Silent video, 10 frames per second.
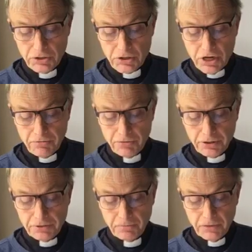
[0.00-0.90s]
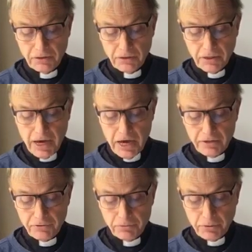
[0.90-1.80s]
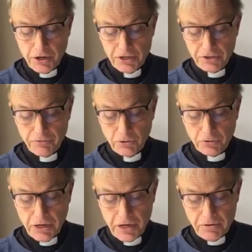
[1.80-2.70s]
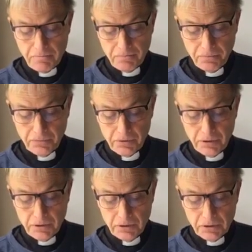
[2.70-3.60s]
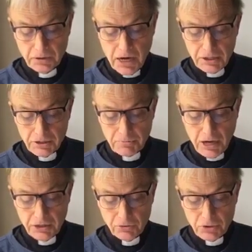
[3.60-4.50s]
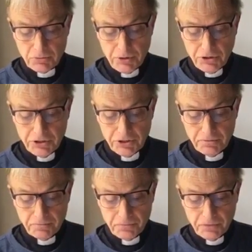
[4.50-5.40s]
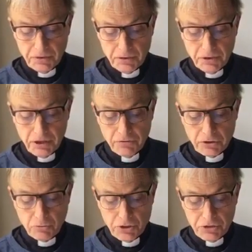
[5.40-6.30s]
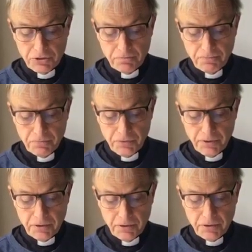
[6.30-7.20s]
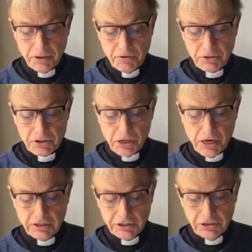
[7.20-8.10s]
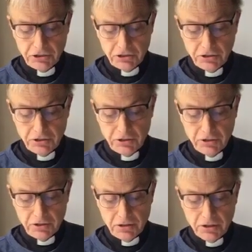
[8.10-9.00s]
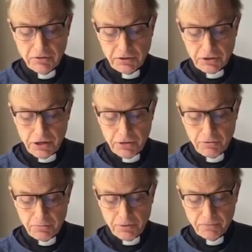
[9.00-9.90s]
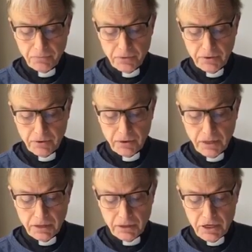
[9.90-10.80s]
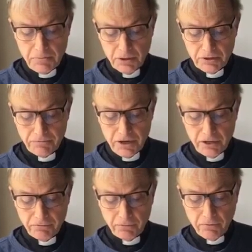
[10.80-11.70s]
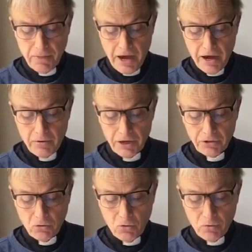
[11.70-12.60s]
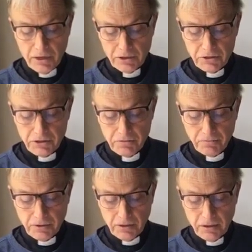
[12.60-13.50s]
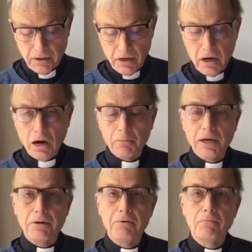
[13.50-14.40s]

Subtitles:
and suffering, and for the praise of your name. Guide us by your Spirit, give us wisdom, give us courage, give us hope, and keep us faithful now and always. Amen.